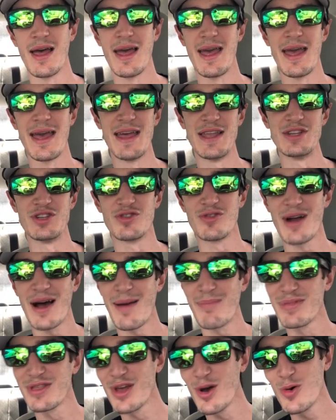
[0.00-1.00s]
And
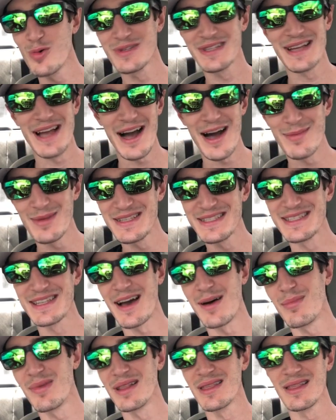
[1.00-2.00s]
drop those comments
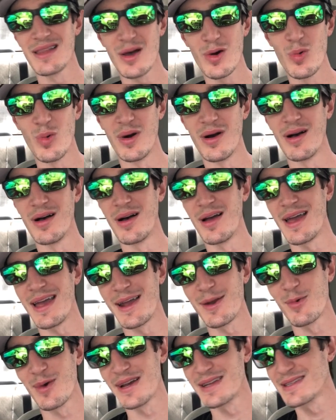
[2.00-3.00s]
down below.
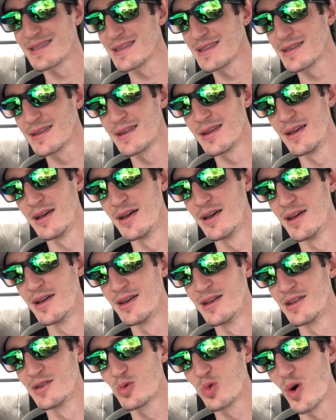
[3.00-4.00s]
Anyways,
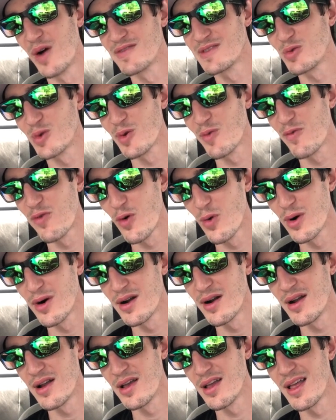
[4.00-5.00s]

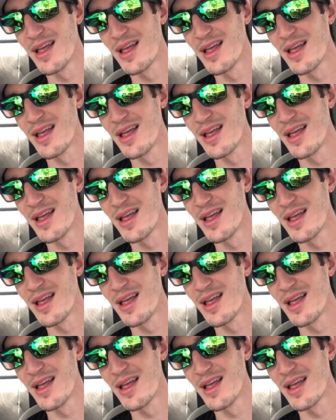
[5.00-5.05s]
12:24.